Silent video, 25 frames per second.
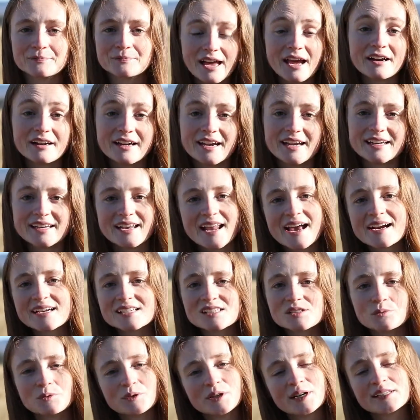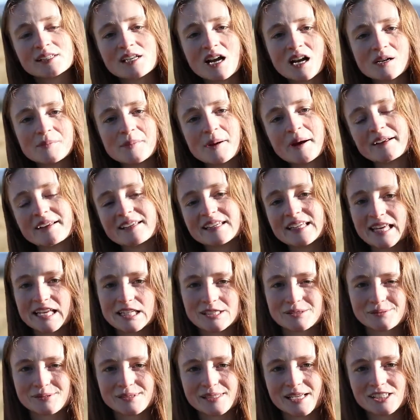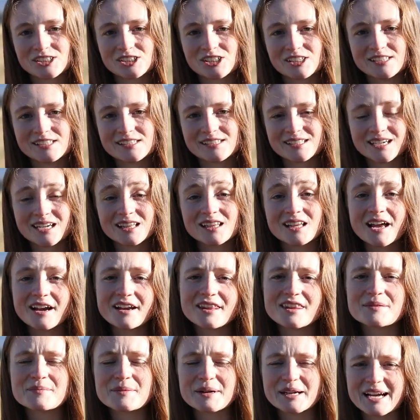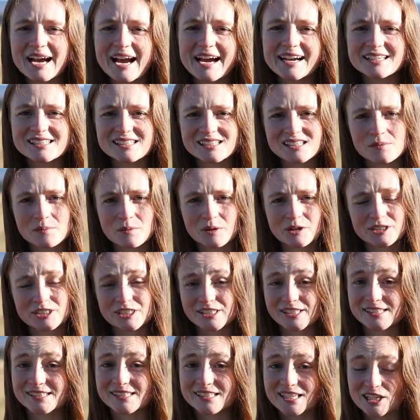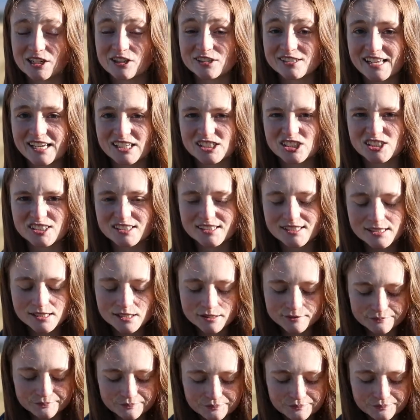Alright, next we're going to talk about engagement sessions, and a lot of them are kind of similar to the senior sessions.